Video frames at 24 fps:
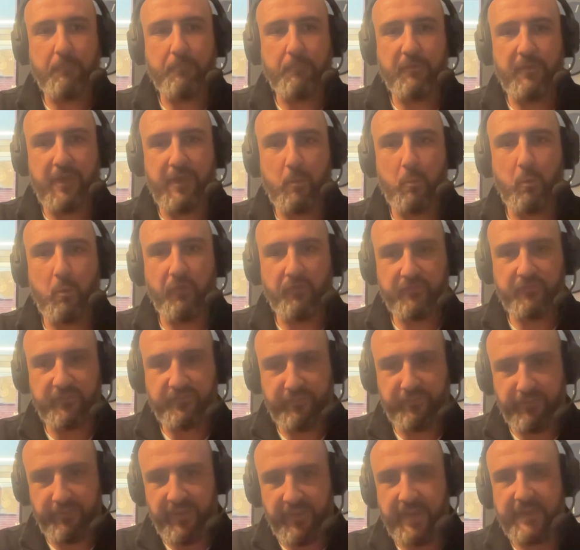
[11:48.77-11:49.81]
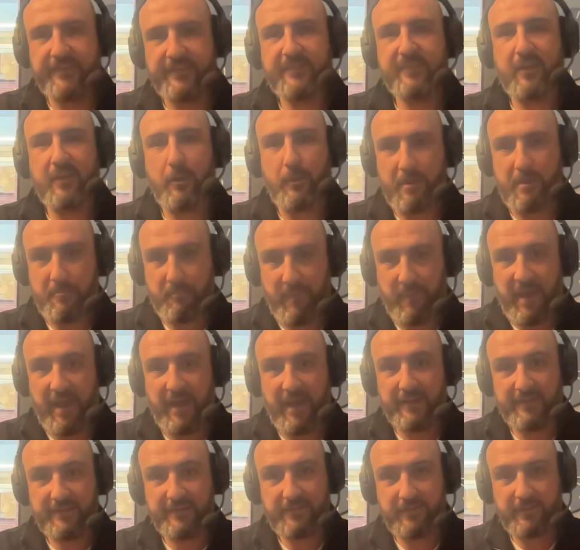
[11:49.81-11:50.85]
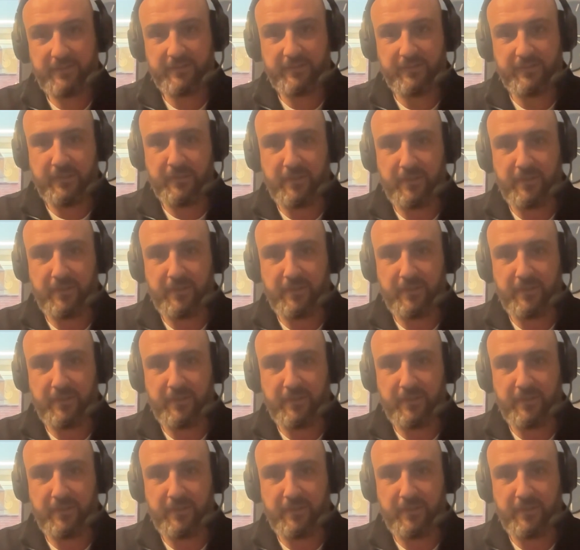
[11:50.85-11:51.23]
but they want to see that SEO impact because,